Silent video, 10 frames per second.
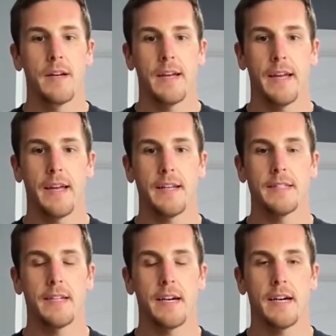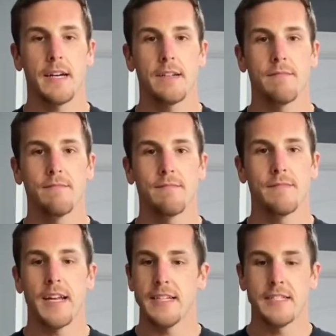and uh,
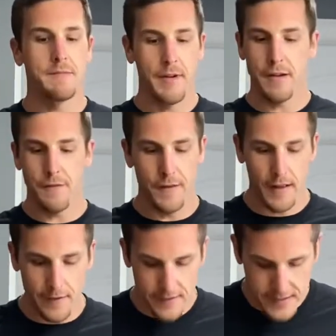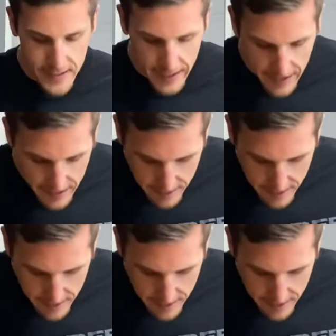they just make you fill out this tag.